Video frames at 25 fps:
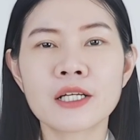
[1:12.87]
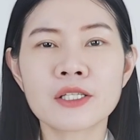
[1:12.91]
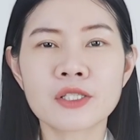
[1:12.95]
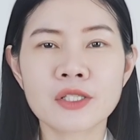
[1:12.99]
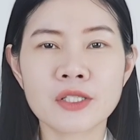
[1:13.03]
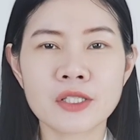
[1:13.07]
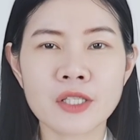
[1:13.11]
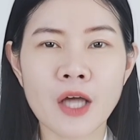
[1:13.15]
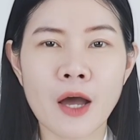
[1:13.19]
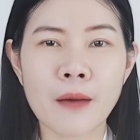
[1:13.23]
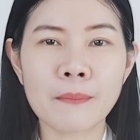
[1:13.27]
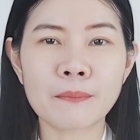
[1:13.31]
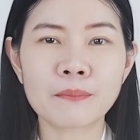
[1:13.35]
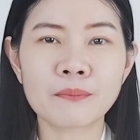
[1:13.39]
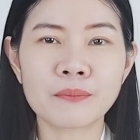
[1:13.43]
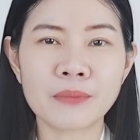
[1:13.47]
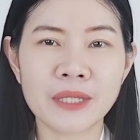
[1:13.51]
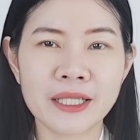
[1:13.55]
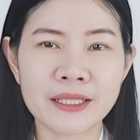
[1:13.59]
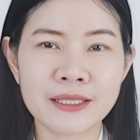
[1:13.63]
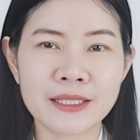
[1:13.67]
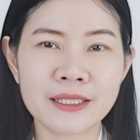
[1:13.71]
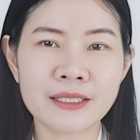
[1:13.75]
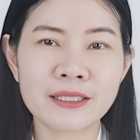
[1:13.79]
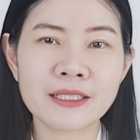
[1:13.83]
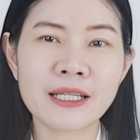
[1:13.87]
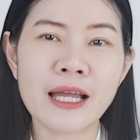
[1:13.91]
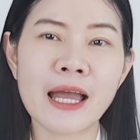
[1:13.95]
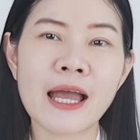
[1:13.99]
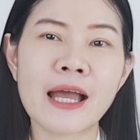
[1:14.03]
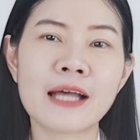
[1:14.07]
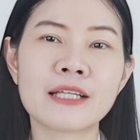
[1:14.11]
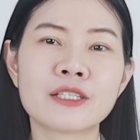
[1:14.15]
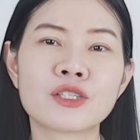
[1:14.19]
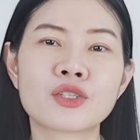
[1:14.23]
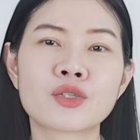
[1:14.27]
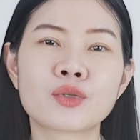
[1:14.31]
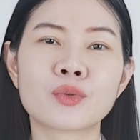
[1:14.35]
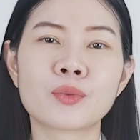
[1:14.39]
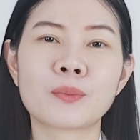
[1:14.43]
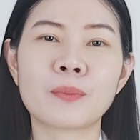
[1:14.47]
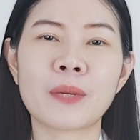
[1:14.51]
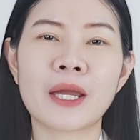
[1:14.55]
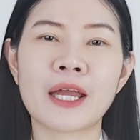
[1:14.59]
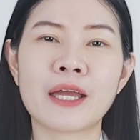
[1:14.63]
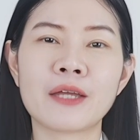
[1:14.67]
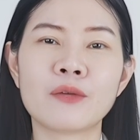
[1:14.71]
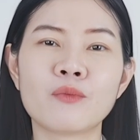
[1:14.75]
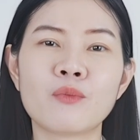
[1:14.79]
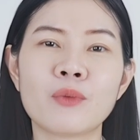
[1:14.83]
Stop bleeding and soothe
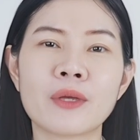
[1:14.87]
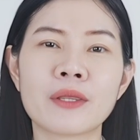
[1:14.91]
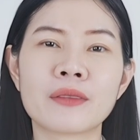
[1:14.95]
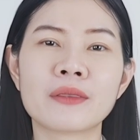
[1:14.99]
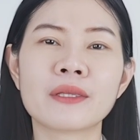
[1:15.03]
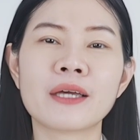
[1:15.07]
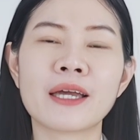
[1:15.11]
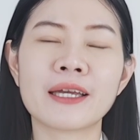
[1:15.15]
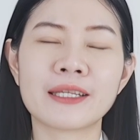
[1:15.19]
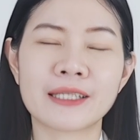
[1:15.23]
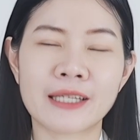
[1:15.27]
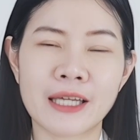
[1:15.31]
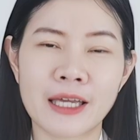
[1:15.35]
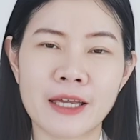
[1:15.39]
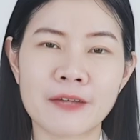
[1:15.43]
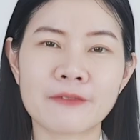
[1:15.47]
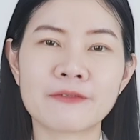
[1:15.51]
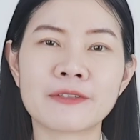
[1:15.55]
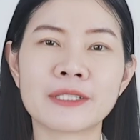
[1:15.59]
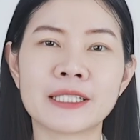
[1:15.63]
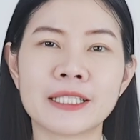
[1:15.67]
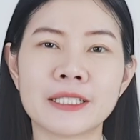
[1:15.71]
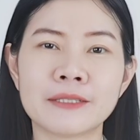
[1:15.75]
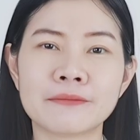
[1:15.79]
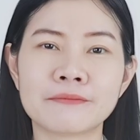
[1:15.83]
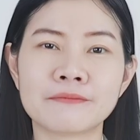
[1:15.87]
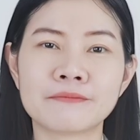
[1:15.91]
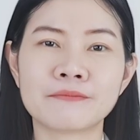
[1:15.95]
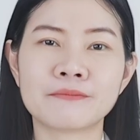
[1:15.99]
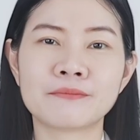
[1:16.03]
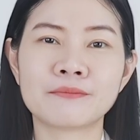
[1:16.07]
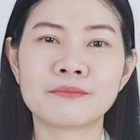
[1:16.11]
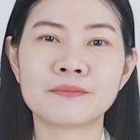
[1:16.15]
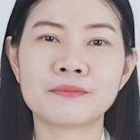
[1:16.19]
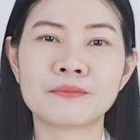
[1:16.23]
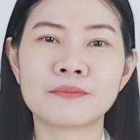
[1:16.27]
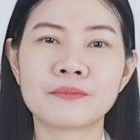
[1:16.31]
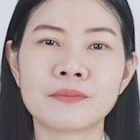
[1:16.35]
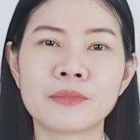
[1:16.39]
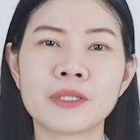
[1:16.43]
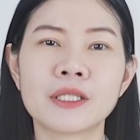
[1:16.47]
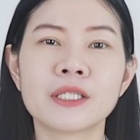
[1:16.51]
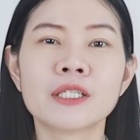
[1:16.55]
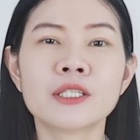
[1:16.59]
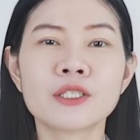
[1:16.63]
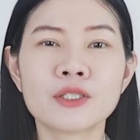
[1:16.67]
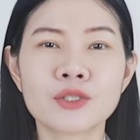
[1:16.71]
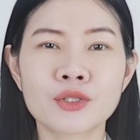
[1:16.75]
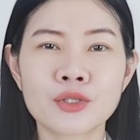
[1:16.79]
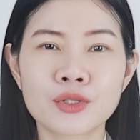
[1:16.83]
pain with Encapoline.
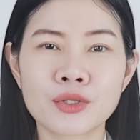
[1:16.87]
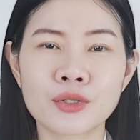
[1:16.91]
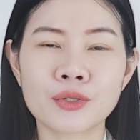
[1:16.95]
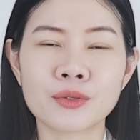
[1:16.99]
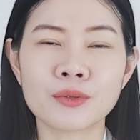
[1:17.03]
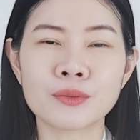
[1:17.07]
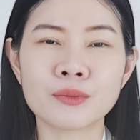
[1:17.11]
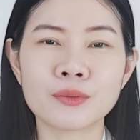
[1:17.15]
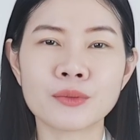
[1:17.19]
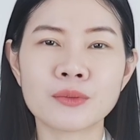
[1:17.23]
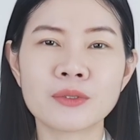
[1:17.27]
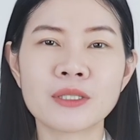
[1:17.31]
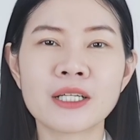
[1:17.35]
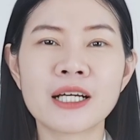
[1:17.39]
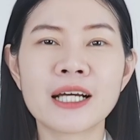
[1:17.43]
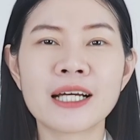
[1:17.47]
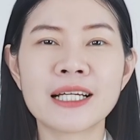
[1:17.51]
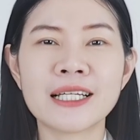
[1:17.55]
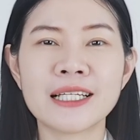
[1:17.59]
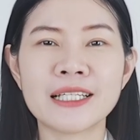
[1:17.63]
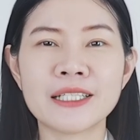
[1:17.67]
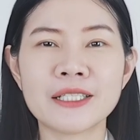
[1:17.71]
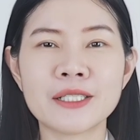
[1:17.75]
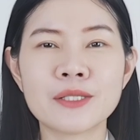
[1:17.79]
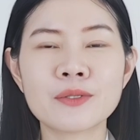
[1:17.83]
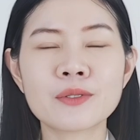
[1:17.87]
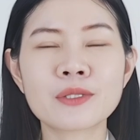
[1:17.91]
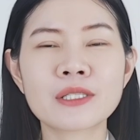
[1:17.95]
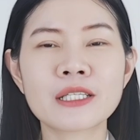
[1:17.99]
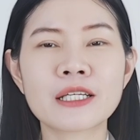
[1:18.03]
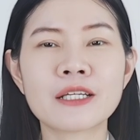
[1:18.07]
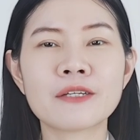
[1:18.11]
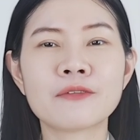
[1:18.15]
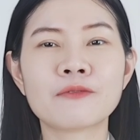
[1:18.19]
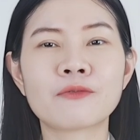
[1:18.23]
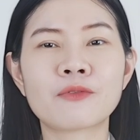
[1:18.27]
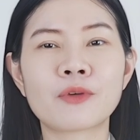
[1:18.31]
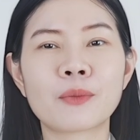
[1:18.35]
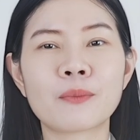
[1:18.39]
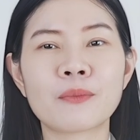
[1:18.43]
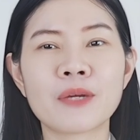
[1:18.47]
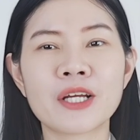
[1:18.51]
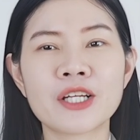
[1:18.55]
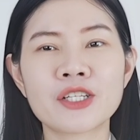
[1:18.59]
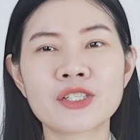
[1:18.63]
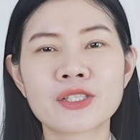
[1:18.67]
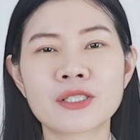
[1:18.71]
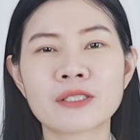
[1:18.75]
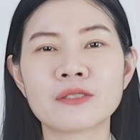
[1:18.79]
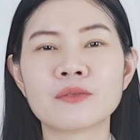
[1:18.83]
two. Reduce
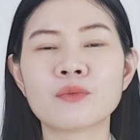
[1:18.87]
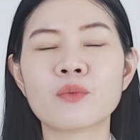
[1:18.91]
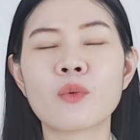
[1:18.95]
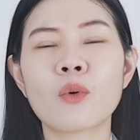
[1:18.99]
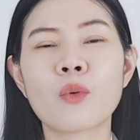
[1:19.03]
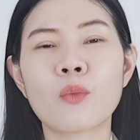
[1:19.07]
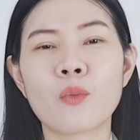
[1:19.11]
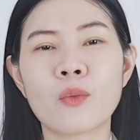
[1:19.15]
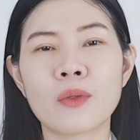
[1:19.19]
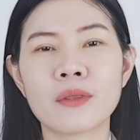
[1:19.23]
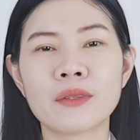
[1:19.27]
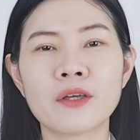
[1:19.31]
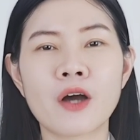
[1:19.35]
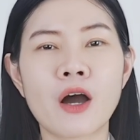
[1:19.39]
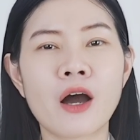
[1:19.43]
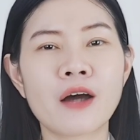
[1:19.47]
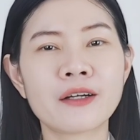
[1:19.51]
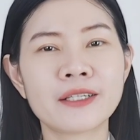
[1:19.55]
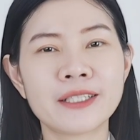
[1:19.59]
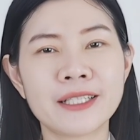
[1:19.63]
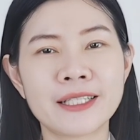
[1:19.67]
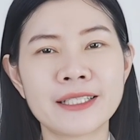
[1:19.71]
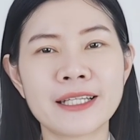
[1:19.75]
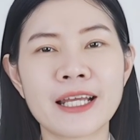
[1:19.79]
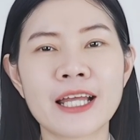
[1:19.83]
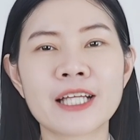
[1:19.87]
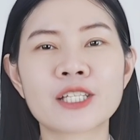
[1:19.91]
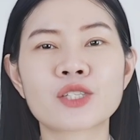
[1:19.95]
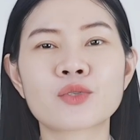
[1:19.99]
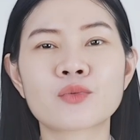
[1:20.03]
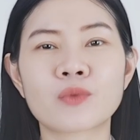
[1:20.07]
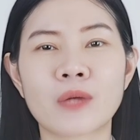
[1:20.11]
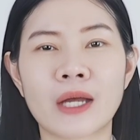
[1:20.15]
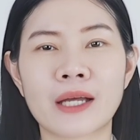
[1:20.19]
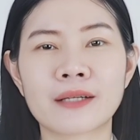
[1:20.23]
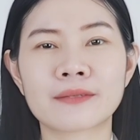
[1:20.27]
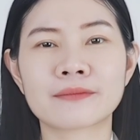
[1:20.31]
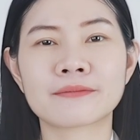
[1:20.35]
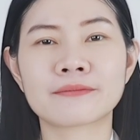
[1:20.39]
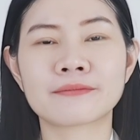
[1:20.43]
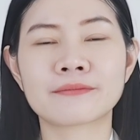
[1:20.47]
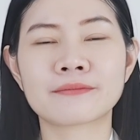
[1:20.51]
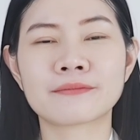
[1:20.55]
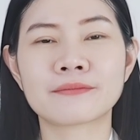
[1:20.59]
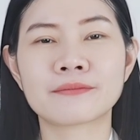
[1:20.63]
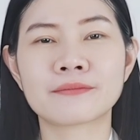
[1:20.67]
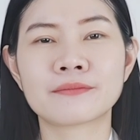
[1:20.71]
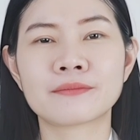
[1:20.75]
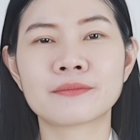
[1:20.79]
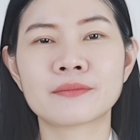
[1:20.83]
inflammation with onion extract.
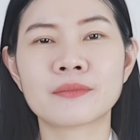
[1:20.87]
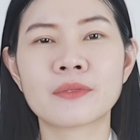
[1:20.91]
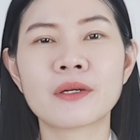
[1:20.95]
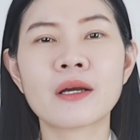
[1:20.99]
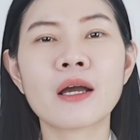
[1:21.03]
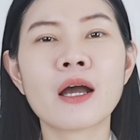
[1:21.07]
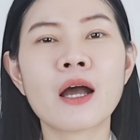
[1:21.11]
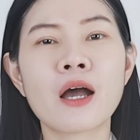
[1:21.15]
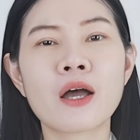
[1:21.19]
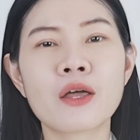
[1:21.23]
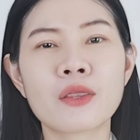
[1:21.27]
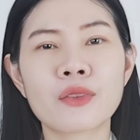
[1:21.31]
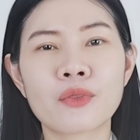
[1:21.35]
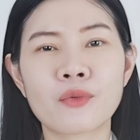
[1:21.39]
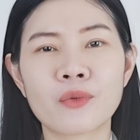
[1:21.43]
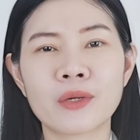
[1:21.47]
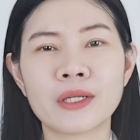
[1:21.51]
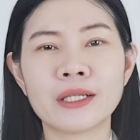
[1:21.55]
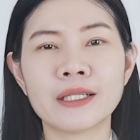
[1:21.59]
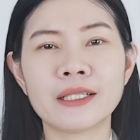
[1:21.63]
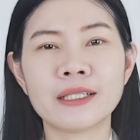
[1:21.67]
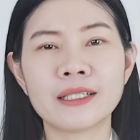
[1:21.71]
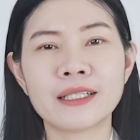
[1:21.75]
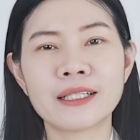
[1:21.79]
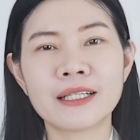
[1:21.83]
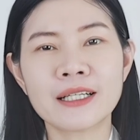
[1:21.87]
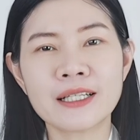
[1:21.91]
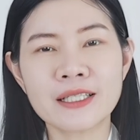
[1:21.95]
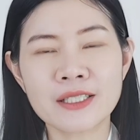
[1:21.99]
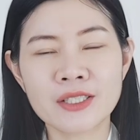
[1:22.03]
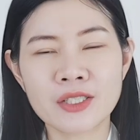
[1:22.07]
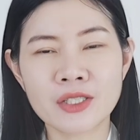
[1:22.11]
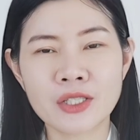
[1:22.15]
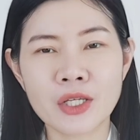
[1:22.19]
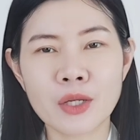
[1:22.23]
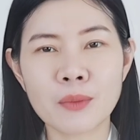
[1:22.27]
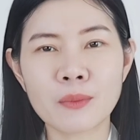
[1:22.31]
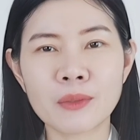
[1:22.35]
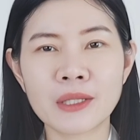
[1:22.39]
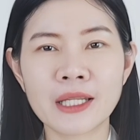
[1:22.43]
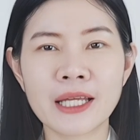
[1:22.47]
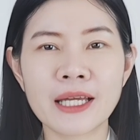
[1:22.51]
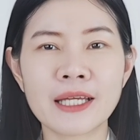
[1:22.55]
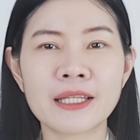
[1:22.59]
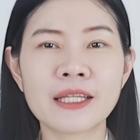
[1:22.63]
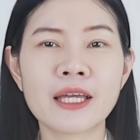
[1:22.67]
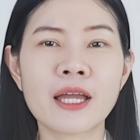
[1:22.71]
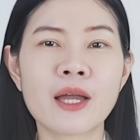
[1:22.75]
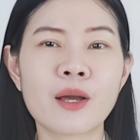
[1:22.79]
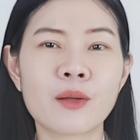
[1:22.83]
three.
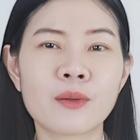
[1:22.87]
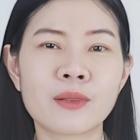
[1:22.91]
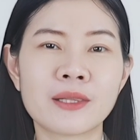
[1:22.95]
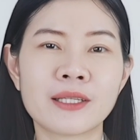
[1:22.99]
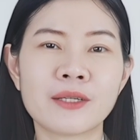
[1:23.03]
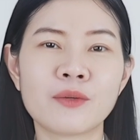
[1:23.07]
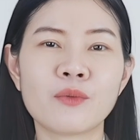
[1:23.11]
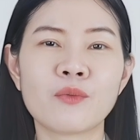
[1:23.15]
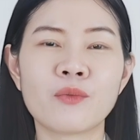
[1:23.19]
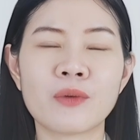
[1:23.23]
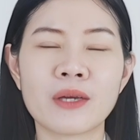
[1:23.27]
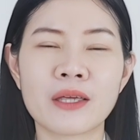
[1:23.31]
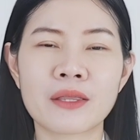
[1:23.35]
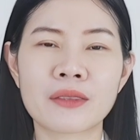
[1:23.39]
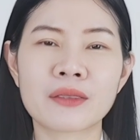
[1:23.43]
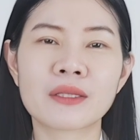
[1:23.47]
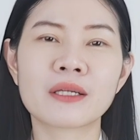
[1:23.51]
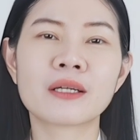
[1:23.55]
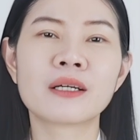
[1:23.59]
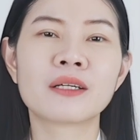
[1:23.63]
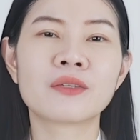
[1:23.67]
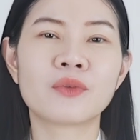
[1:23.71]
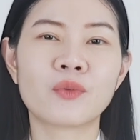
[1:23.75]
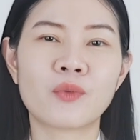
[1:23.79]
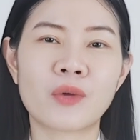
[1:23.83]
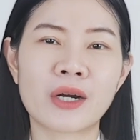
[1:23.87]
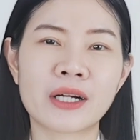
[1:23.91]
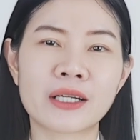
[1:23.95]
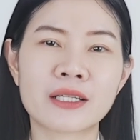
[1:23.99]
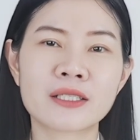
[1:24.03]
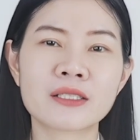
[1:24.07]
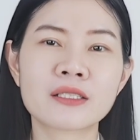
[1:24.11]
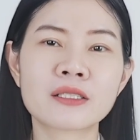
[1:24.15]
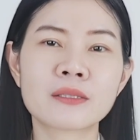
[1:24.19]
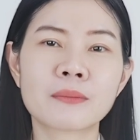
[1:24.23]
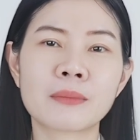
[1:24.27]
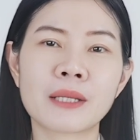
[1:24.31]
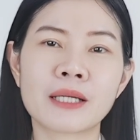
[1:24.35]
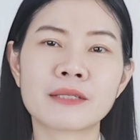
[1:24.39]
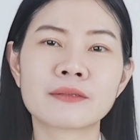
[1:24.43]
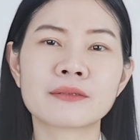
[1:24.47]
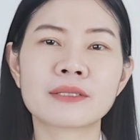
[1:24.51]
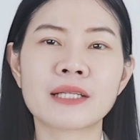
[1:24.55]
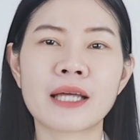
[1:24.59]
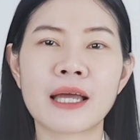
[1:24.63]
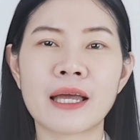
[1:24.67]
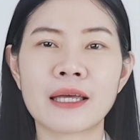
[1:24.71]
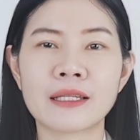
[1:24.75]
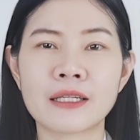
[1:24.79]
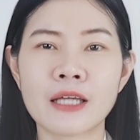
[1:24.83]
Stimulate healing with dragon's blood
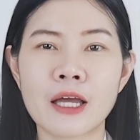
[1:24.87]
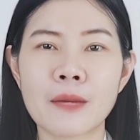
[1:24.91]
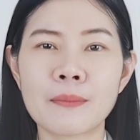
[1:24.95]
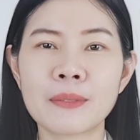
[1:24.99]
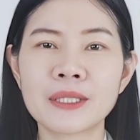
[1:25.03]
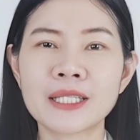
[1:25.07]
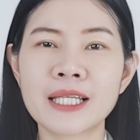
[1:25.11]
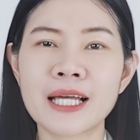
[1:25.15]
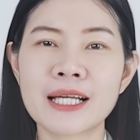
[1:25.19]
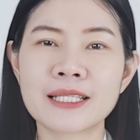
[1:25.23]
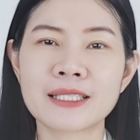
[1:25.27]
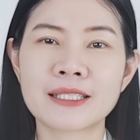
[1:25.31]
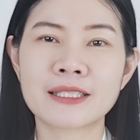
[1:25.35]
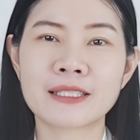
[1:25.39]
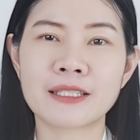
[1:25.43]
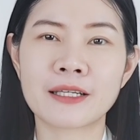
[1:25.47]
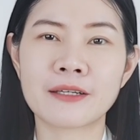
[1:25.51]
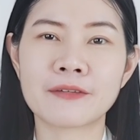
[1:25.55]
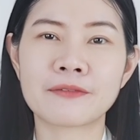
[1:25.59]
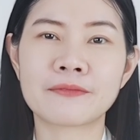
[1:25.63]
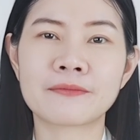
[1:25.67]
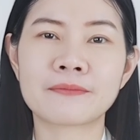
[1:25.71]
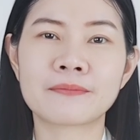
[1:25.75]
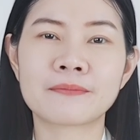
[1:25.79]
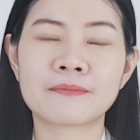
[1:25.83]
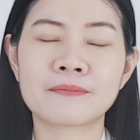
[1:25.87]
and epitensive.